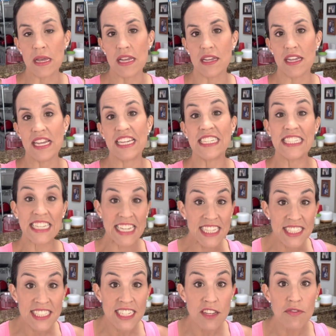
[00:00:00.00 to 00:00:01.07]

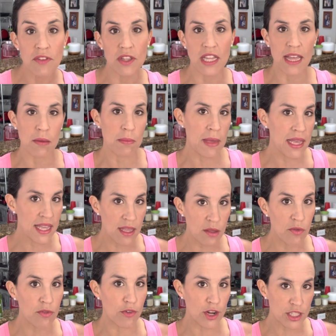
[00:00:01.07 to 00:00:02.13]
intensive, like making
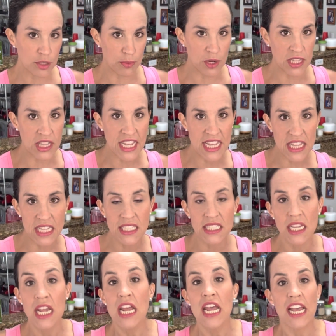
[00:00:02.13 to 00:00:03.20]
fresh bread like this,
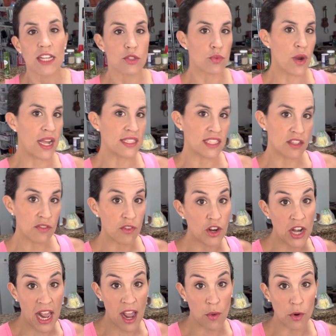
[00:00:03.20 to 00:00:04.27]
it's rising for an
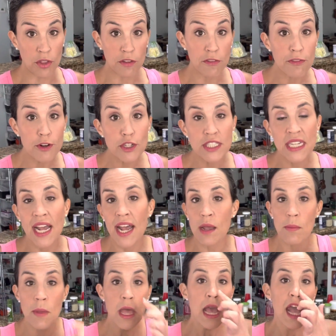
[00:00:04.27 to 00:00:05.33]
hour the first time,
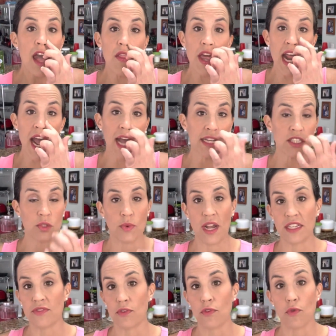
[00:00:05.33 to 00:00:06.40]
and then it has to rise for
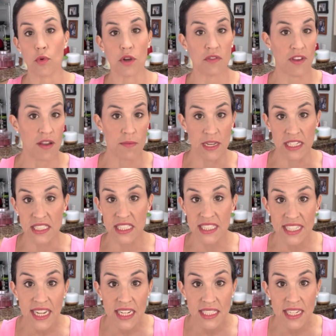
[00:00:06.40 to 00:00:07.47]
45 minutes the
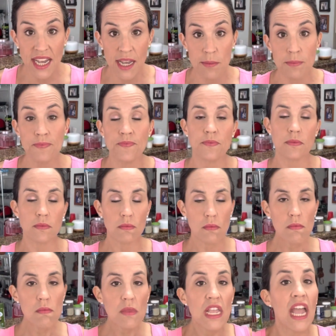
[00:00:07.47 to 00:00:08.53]
second time,
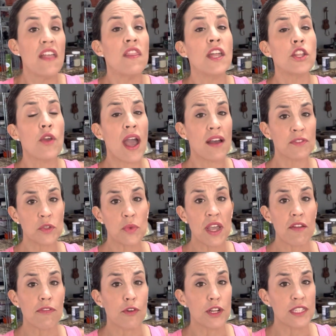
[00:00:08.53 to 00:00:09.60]
and then you have to wait for
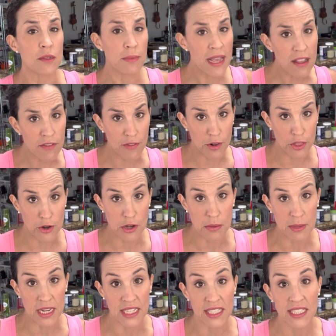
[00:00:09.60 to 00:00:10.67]
it to bake for 30
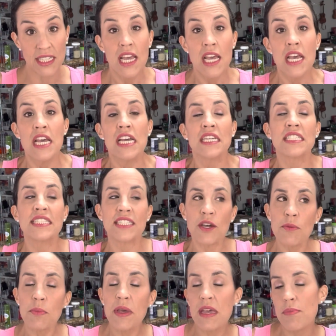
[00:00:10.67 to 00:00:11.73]
minutes. Some
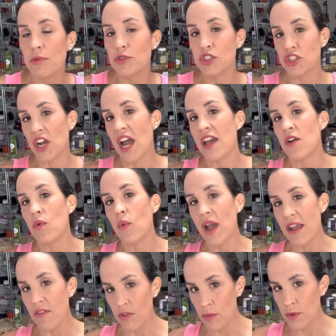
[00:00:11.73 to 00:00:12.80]
people shy away
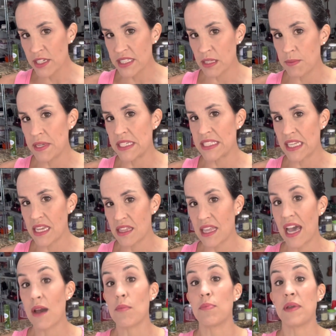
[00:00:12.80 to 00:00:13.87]
from recipes like
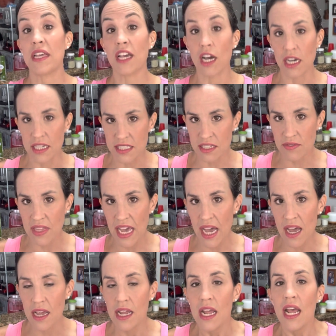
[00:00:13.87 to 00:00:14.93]
that because of that.
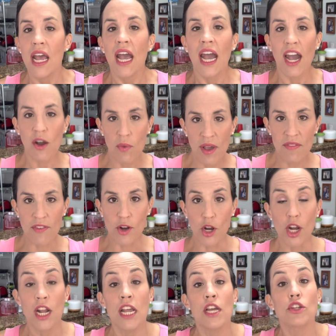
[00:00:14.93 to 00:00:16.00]
However,
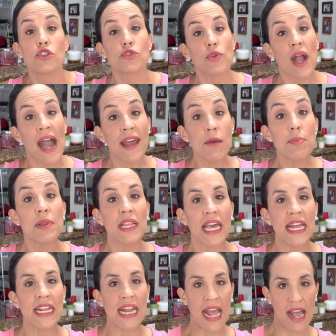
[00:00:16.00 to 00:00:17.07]
try to plan it
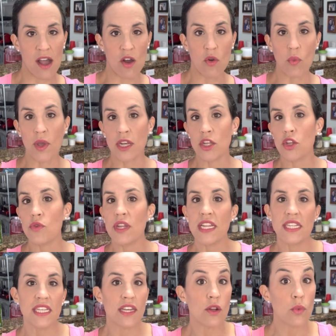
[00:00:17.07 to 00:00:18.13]
out when you need to get
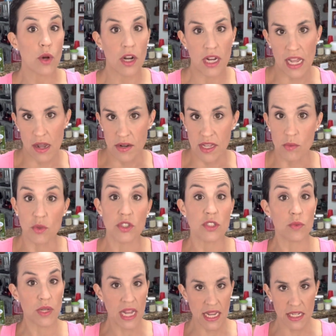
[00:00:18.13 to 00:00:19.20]
a workout in, which is what
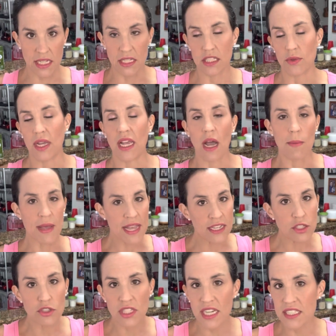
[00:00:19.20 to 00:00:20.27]
I did. So I got my
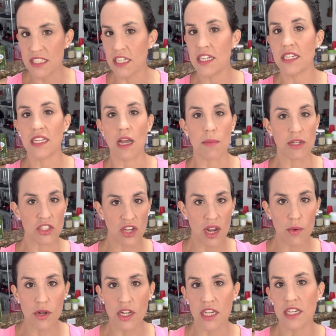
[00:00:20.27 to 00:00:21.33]
exercise done, got my shower
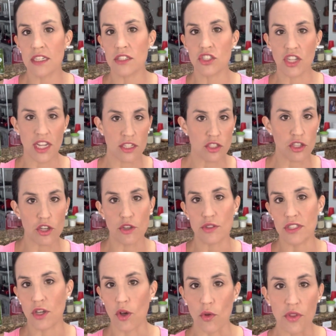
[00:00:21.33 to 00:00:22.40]
done, changed clothes, the
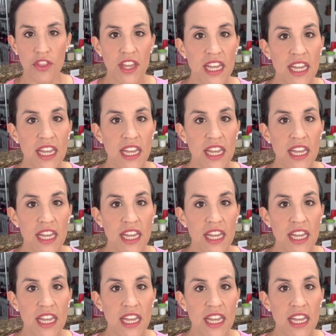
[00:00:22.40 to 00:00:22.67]
whole thing.